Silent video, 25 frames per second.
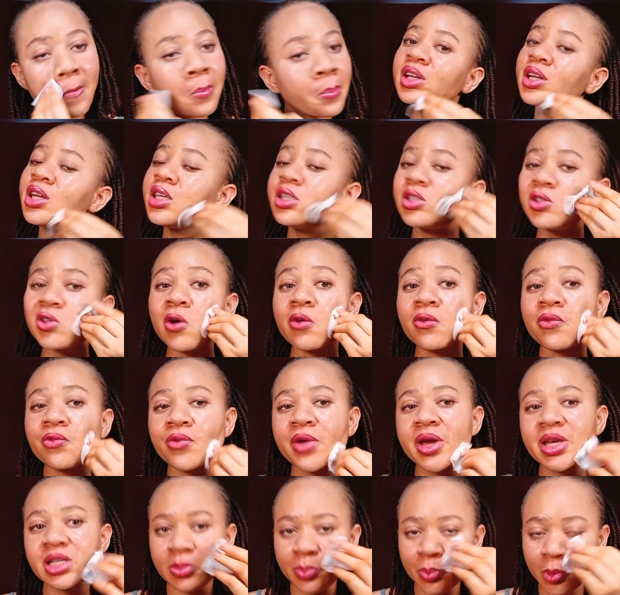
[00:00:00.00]
Cleanse your
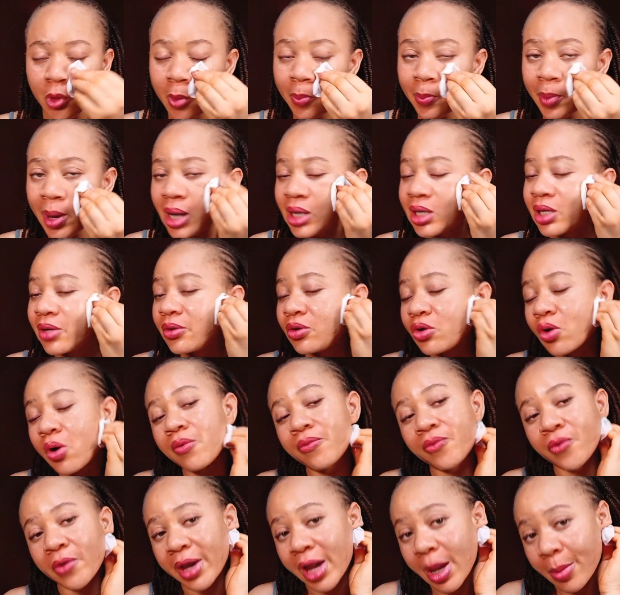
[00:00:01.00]
face properly.
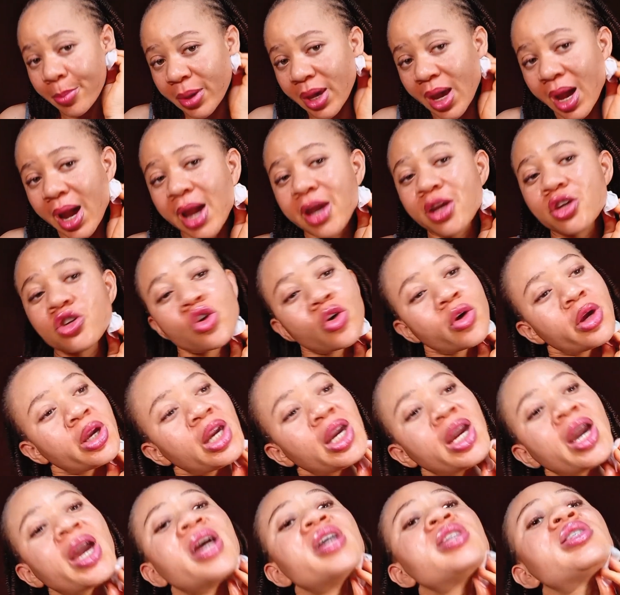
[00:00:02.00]
Don't forget behind your
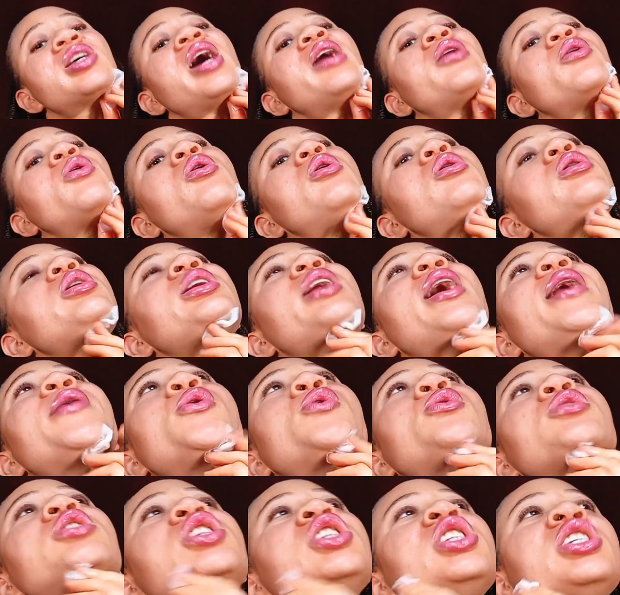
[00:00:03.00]
ears and under
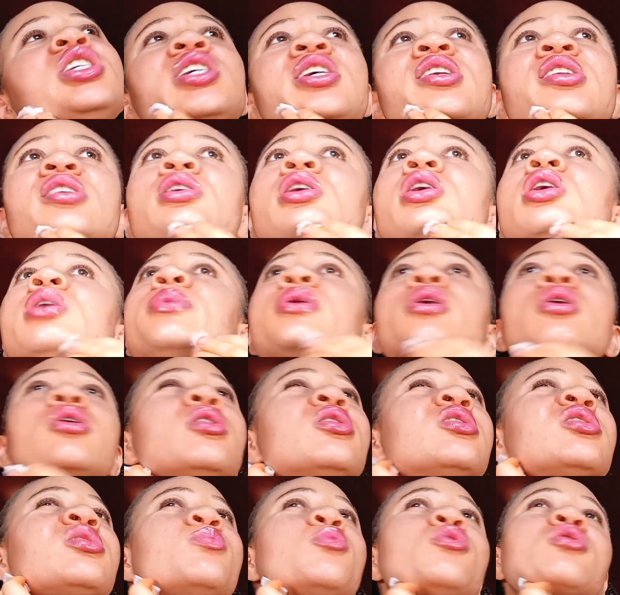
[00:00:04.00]
your chin,
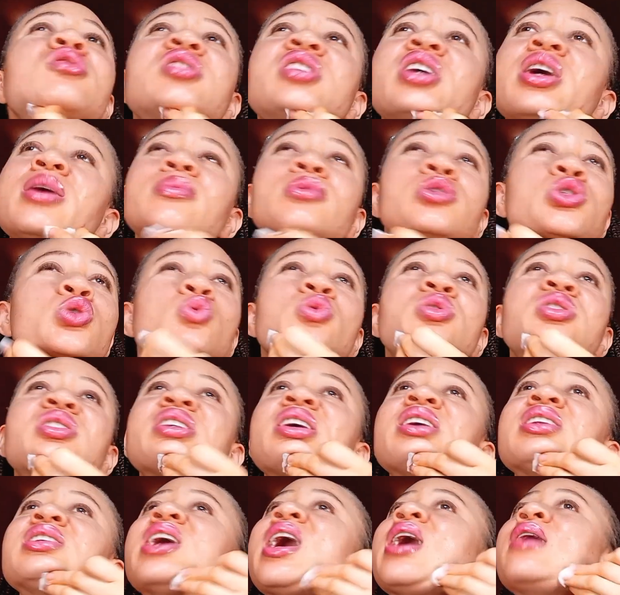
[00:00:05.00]
because most times you
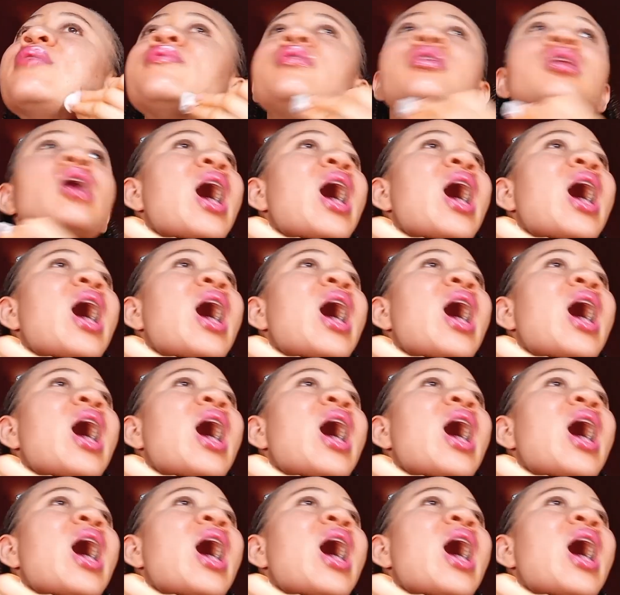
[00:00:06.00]
start having